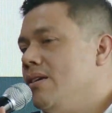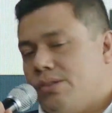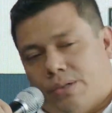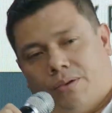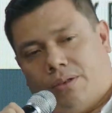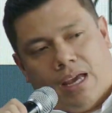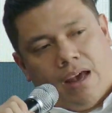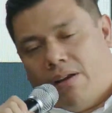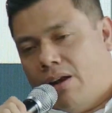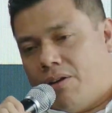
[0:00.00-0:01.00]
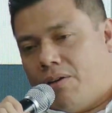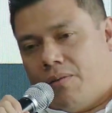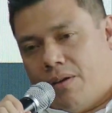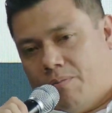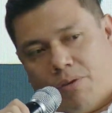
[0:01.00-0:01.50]
So they have a lot
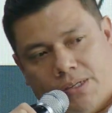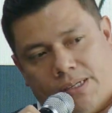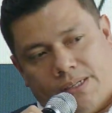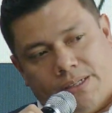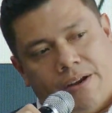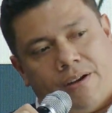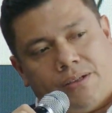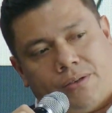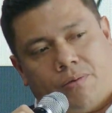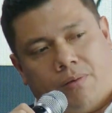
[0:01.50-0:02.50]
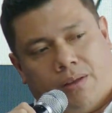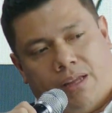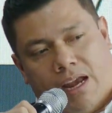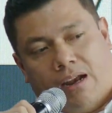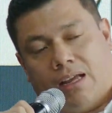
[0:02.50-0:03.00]
of processes there, so
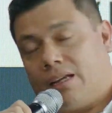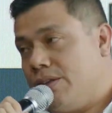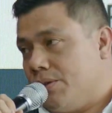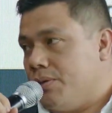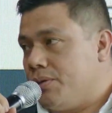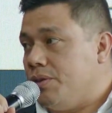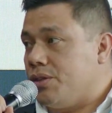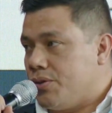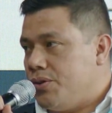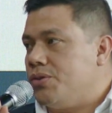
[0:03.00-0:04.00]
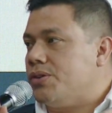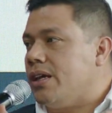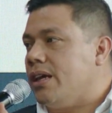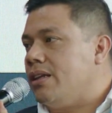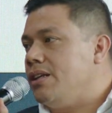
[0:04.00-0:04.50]
they are liking to introduce
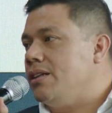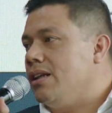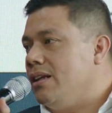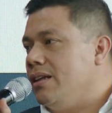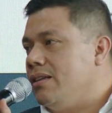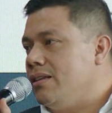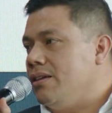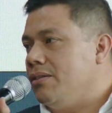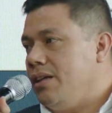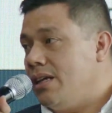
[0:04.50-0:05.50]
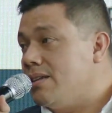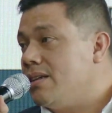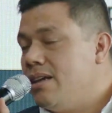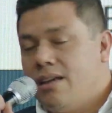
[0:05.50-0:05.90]
the digital identity on it.